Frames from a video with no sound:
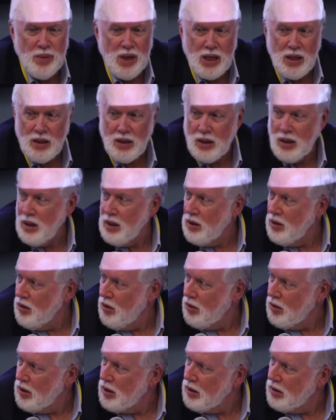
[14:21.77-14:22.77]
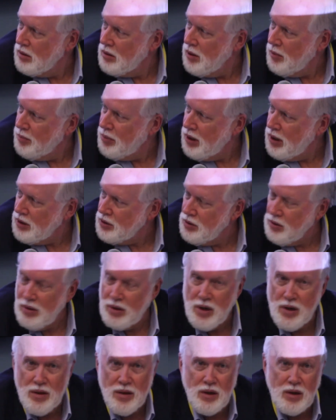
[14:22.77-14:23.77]
panicky or depressed or
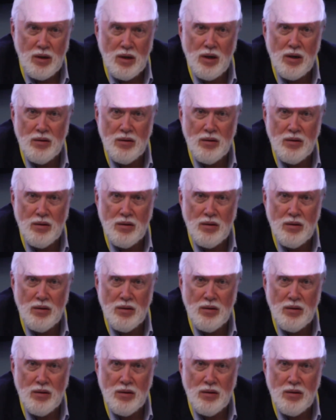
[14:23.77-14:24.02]
anything.